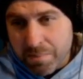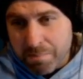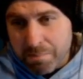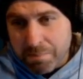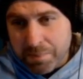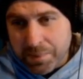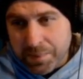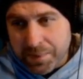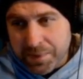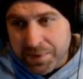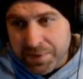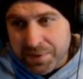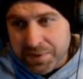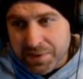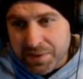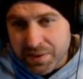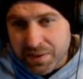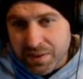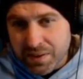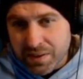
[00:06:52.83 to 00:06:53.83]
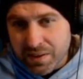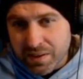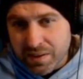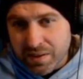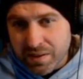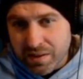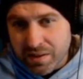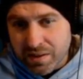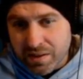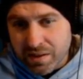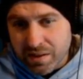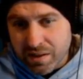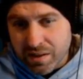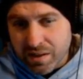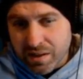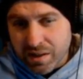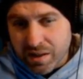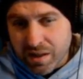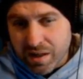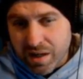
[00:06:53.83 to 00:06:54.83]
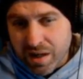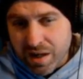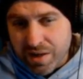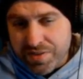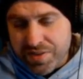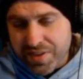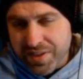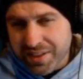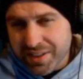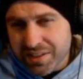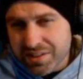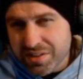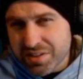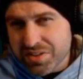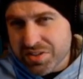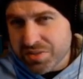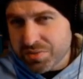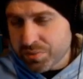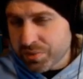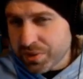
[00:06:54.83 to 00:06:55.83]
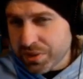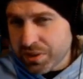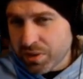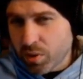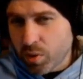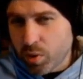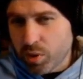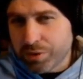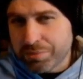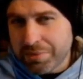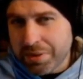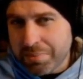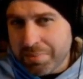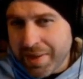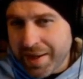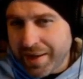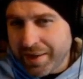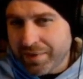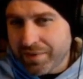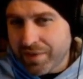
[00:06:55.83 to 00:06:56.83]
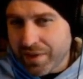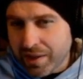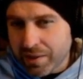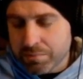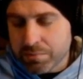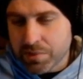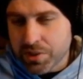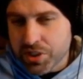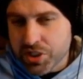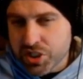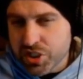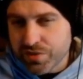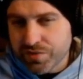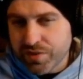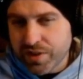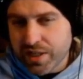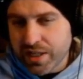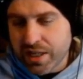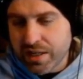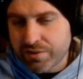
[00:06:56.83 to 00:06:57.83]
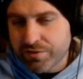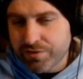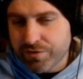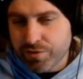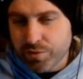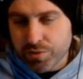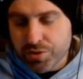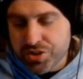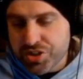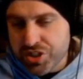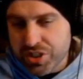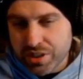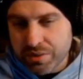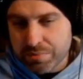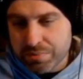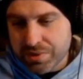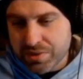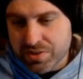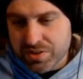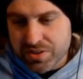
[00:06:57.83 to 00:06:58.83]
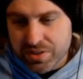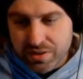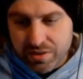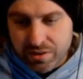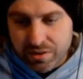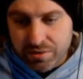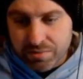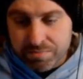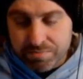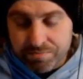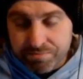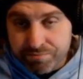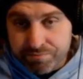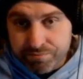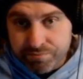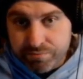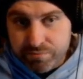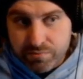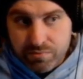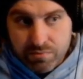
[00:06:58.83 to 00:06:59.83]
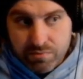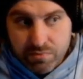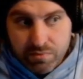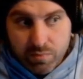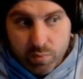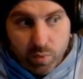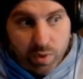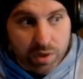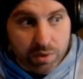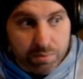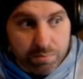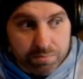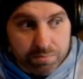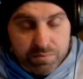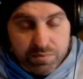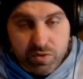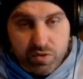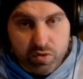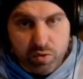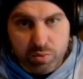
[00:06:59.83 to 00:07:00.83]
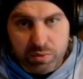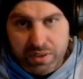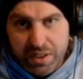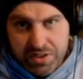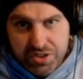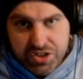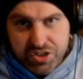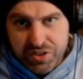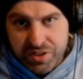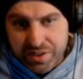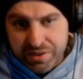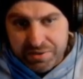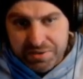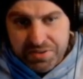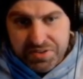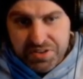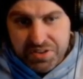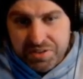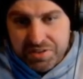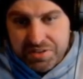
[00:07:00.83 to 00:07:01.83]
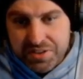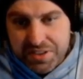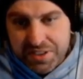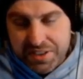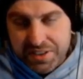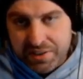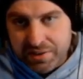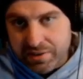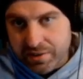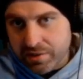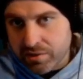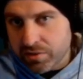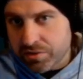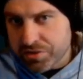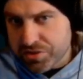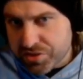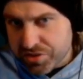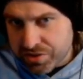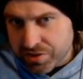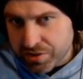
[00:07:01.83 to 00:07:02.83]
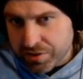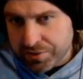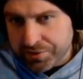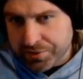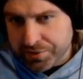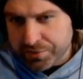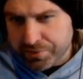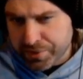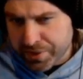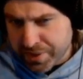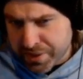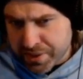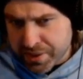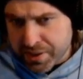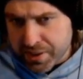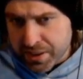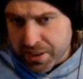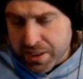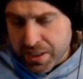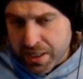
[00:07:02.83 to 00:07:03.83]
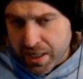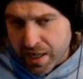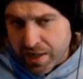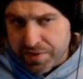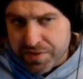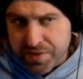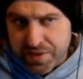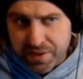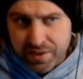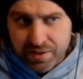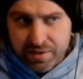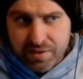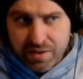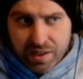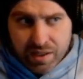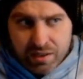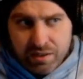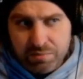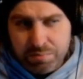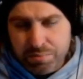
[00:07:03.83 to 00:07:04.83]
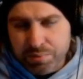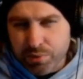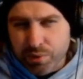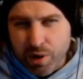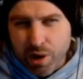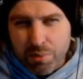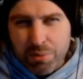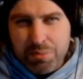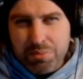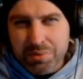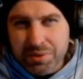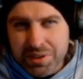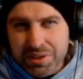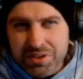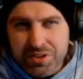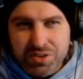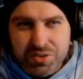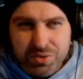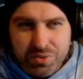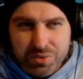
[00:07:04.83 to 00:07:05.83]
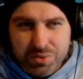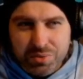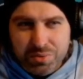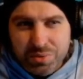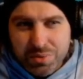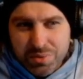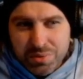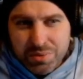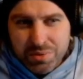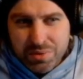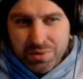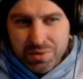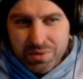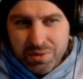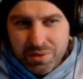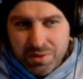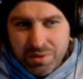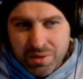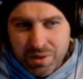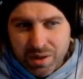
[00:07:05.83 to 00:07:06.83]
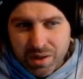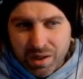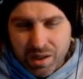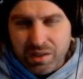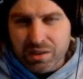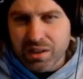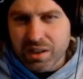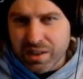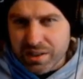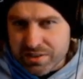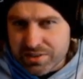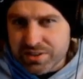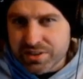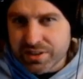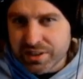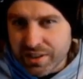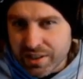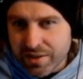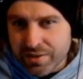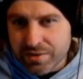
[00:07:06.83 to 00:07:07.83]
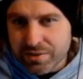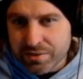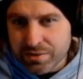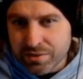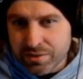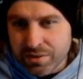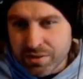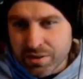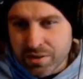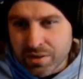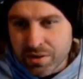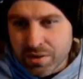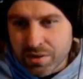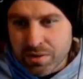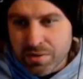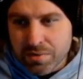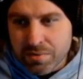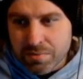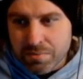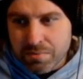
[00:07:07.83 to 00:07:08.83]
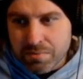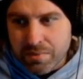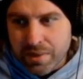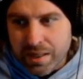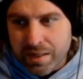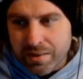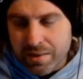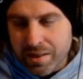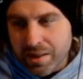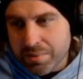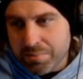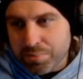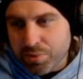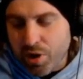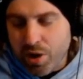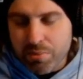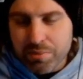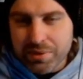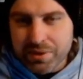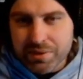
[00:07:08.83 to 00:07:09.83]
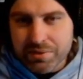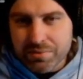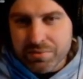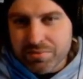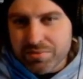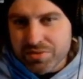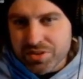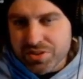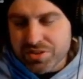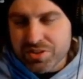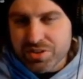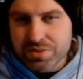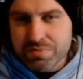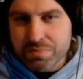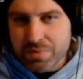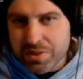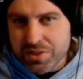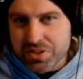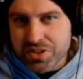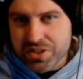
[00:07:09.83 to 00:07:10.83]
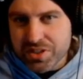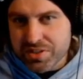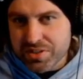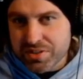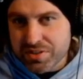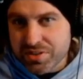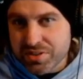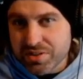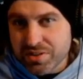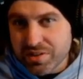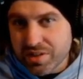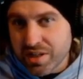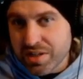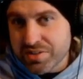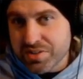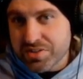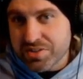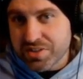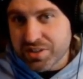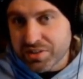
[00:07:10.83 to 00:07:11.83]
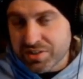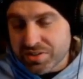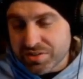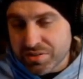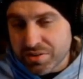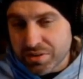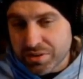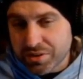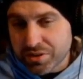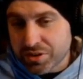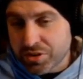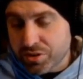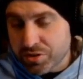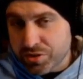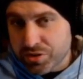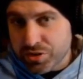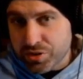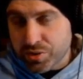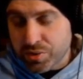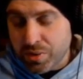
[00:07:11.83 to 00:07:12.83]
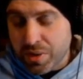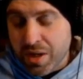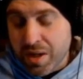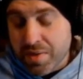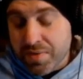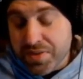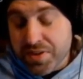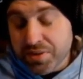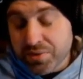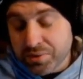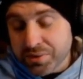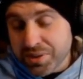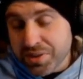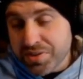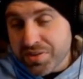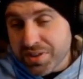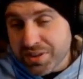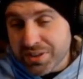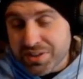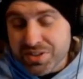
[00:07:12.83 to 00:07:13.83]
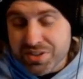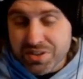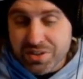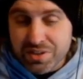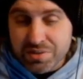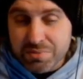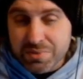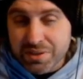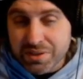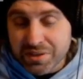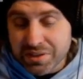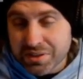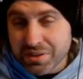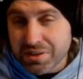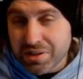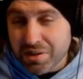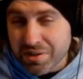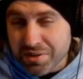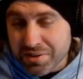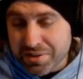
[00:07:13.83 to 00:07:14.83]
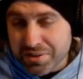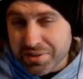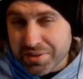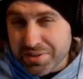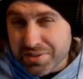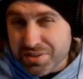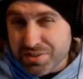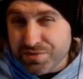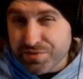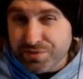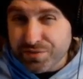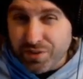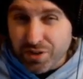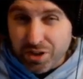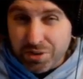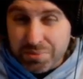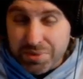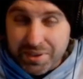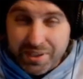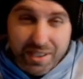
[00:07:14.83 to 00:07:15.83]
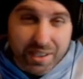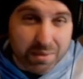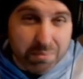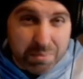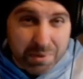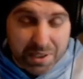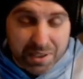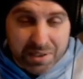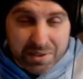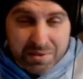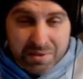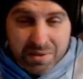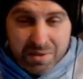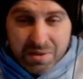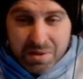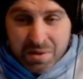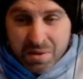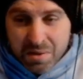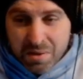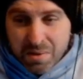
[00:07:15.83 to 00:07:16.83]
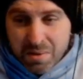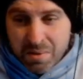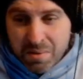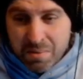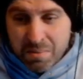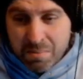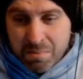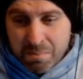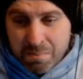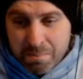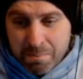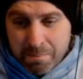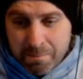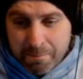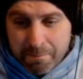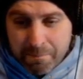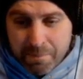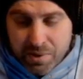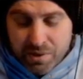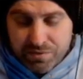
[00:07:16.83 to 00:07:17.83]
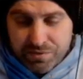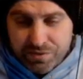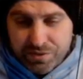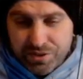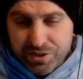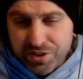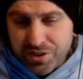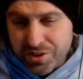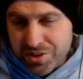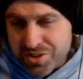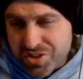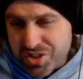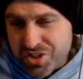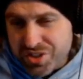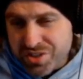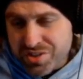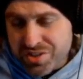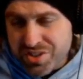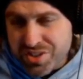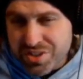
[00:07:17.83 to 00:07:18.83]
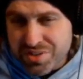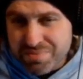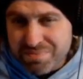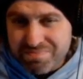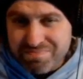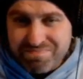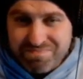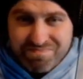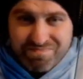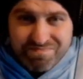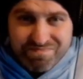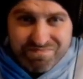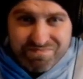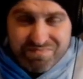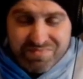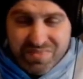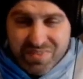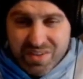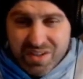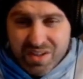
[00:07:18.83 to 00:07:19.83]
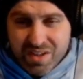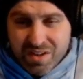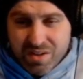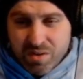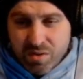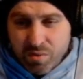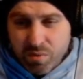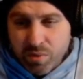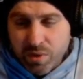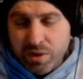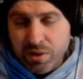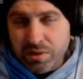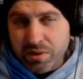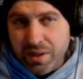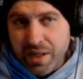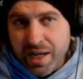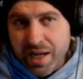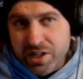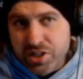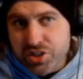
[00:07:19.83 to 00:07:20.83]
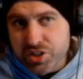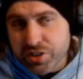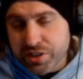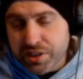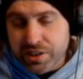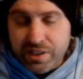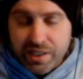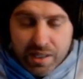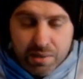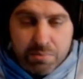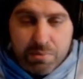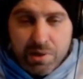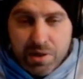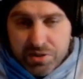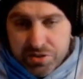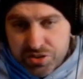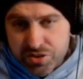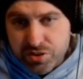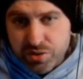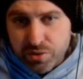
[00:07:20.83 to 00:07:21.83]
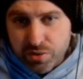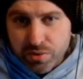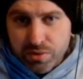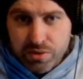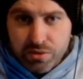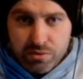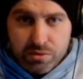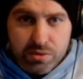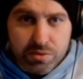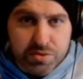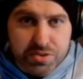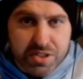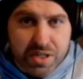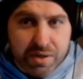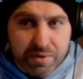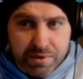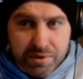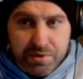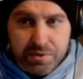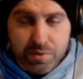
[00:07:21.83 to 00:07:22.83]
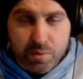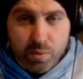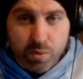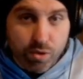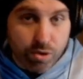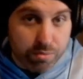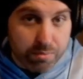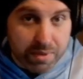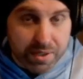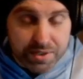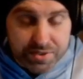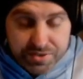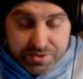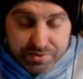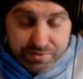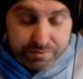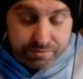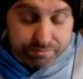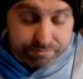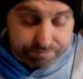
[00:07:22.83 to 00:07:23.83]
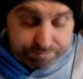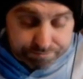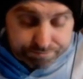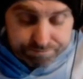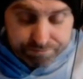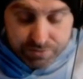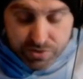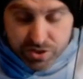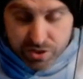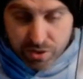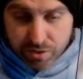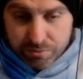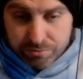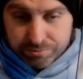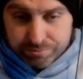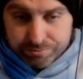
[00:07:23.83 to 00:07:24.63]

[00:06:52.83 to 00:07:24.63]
but I think it doesn't really hold me back that much if I have 4 champions that are, well, 2 legendaries, a deacon, and our starter, right? I think they could probably do a lot together, and probably just as much as a 6-star could do. The only thing is going to be a little harder is farming campaign. But for dungeons, well, actually Clan Boss 2, you lose out on the War Master. So,